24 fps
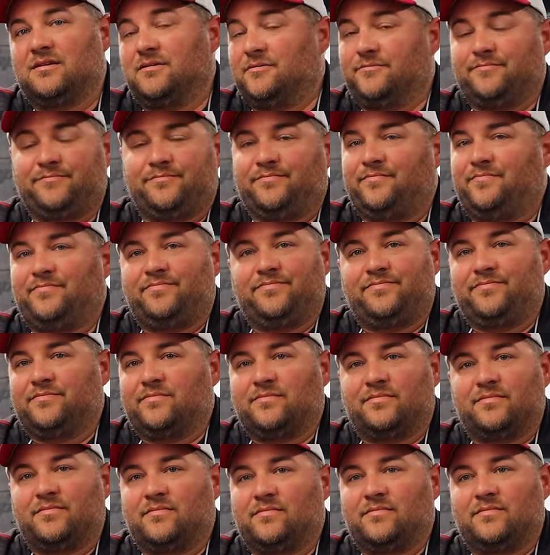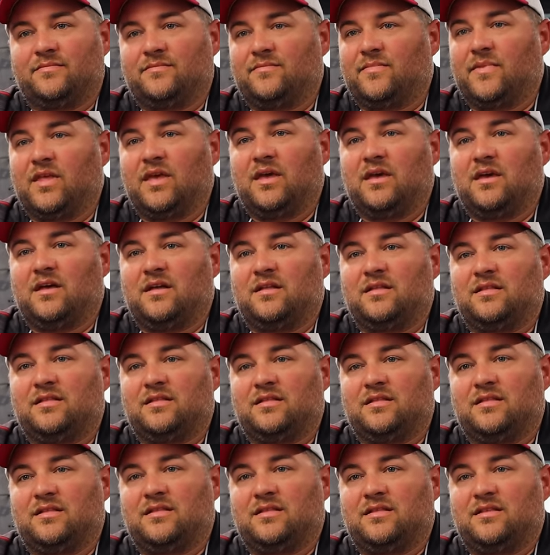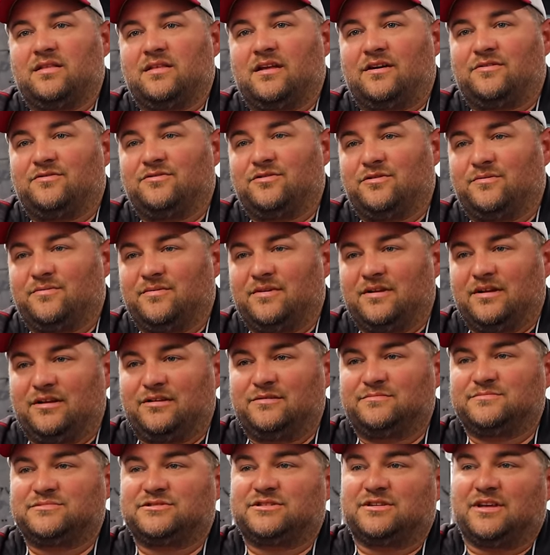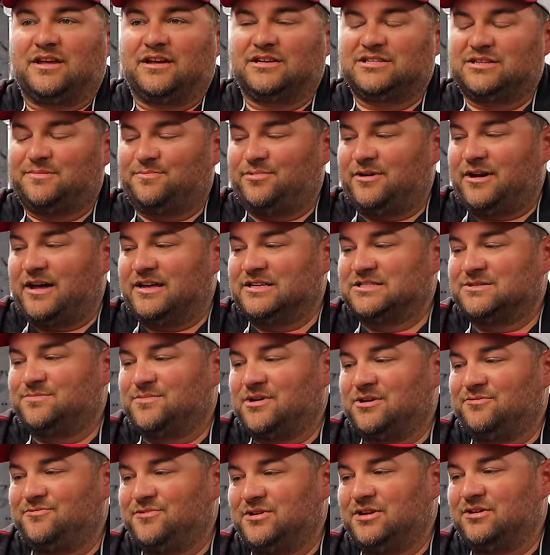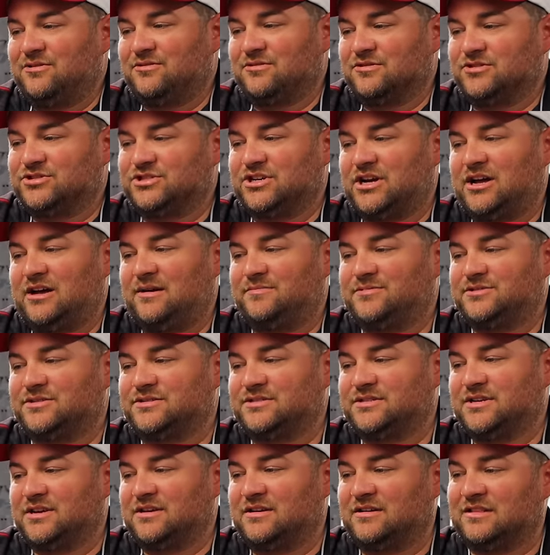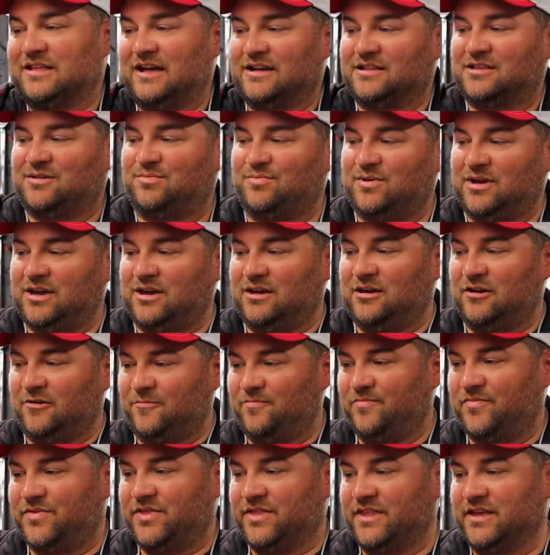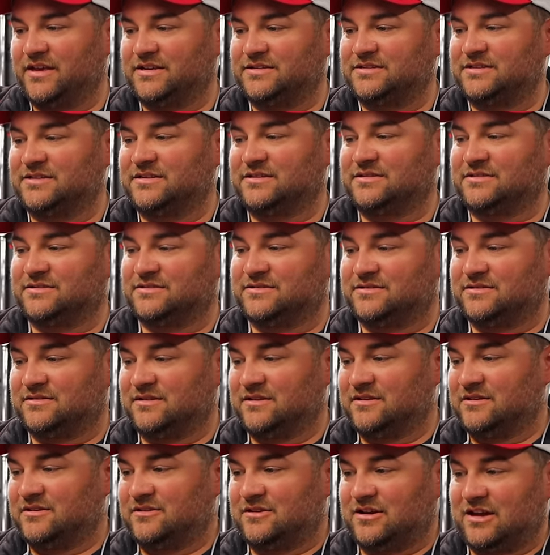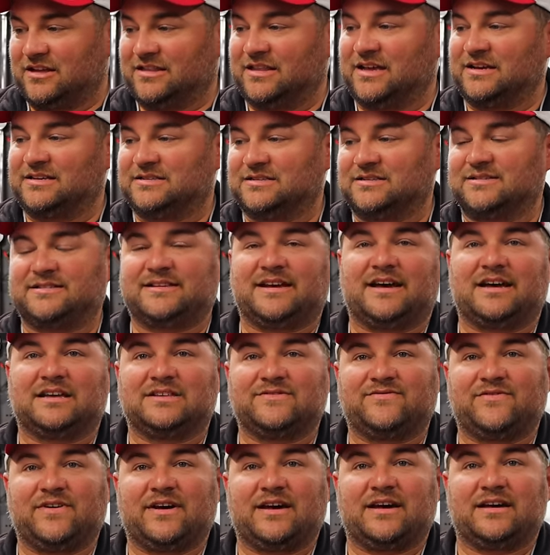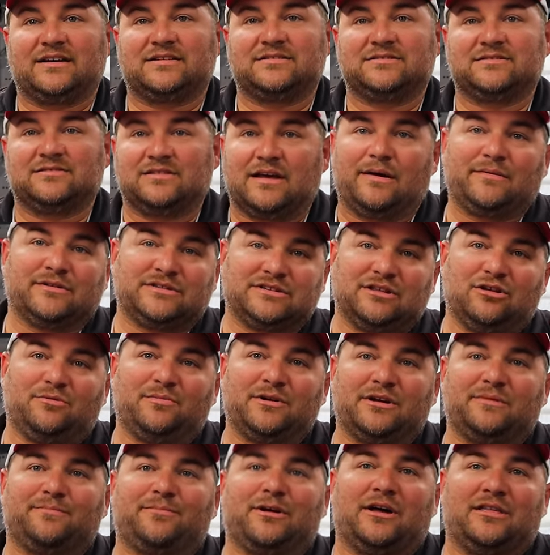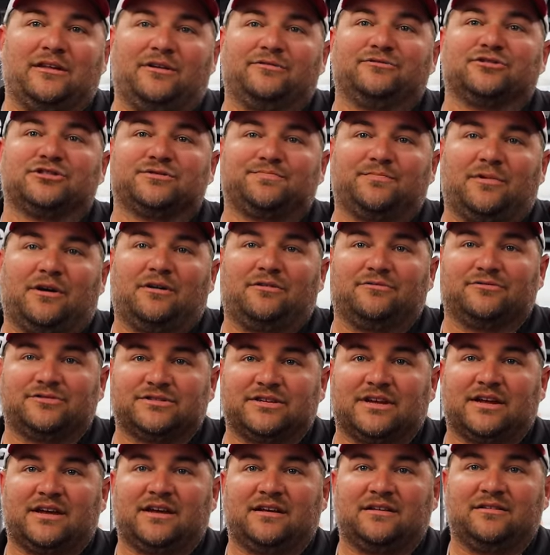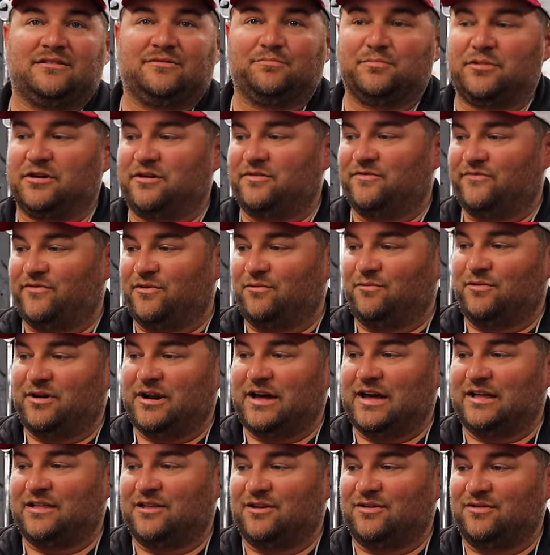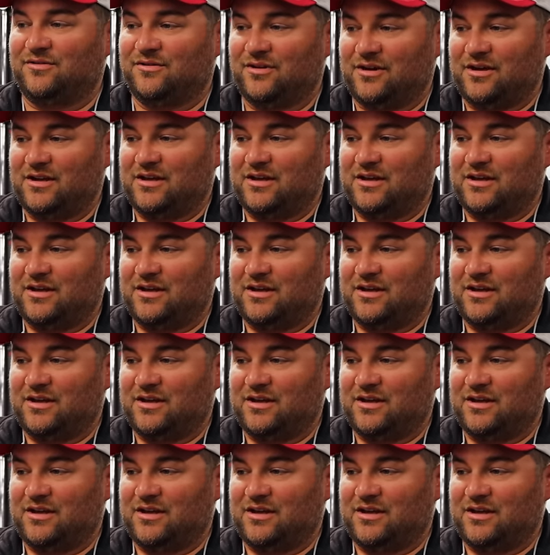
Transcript: down, and uh. it surprises me when you go in the shops and see. Like to me, this is a decent sized vise. Mm -hmm. Now it's a mm-hmm. little bit probably on the smaller side, but for what I do,